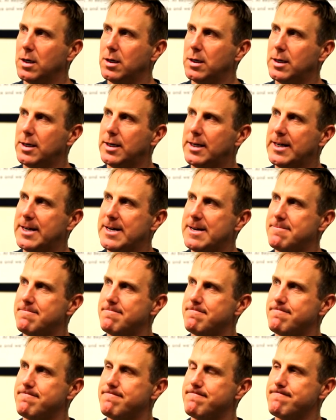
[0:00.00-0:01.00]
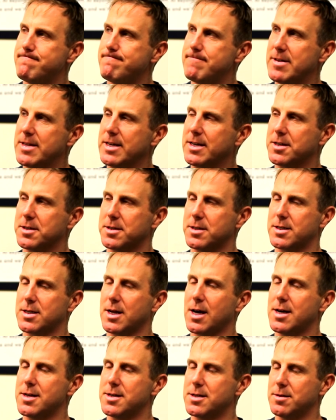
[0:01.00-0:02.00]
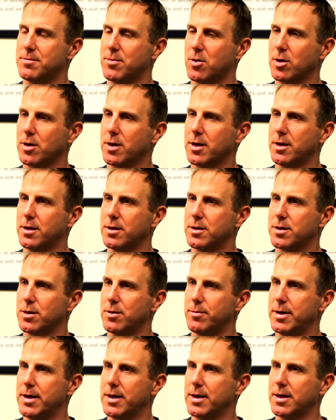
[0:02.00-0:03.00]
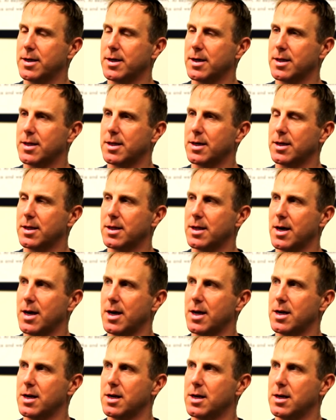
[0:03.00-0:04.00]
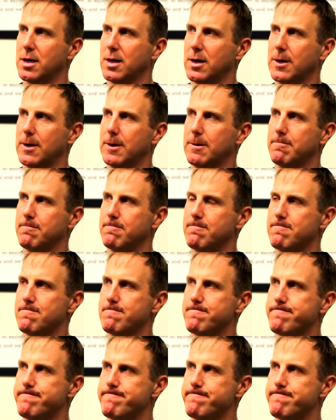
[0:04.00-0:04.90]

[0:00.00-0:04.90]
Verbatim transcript: Um, I think as the size of the market is so big, and I think that um,